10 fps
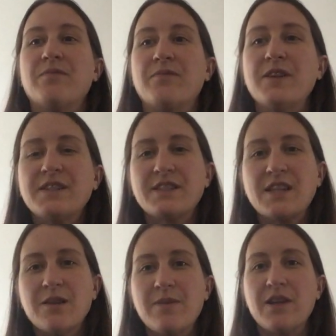This is
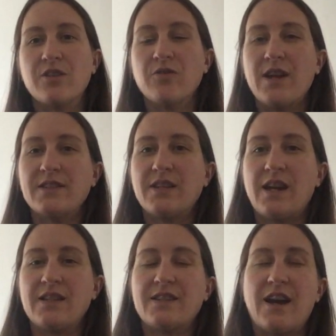going to be a great
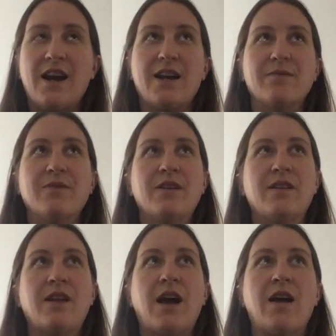time.
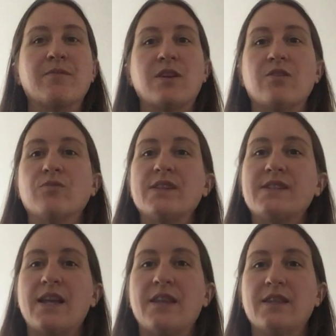I'm going to
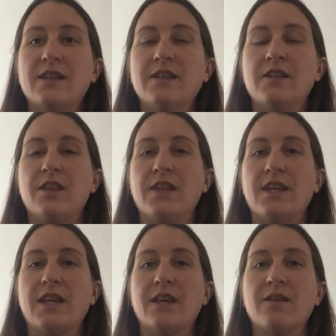resend
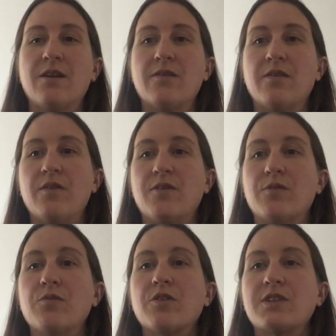the
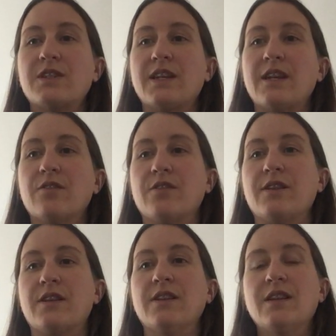worksheet or
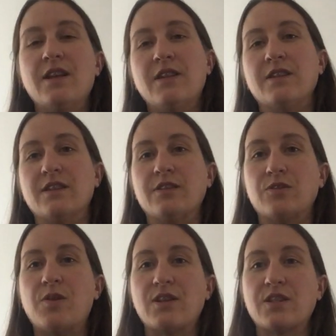the little
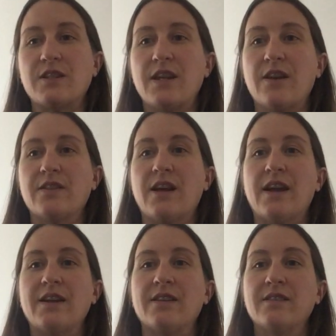questionnaire that
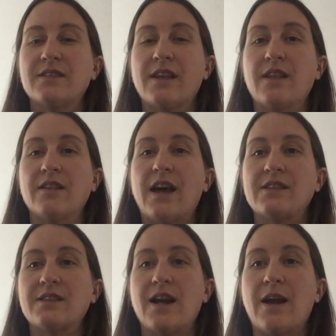I sent
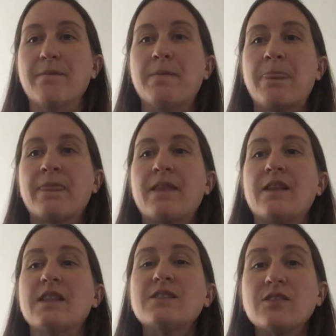last time.
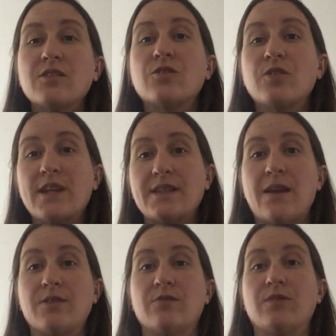This is a great
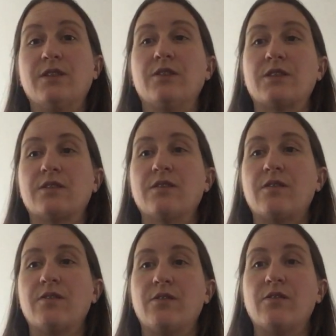time to
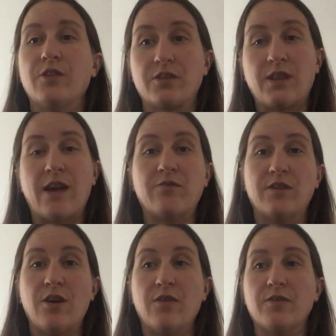look that one
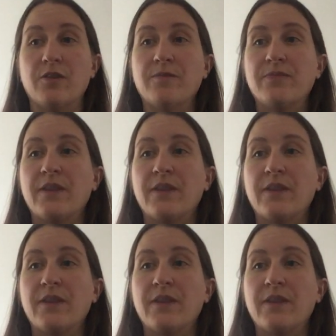over.